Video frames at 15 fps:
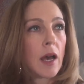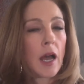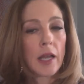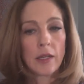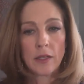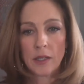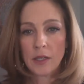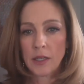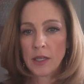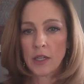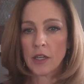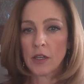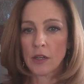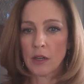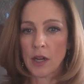idea
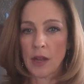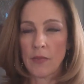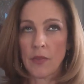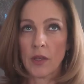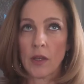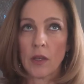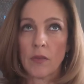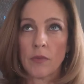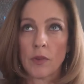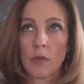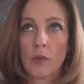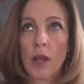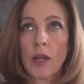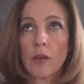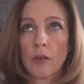here and the
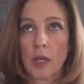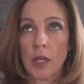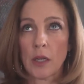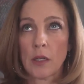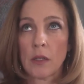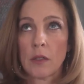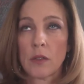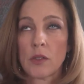rhetoric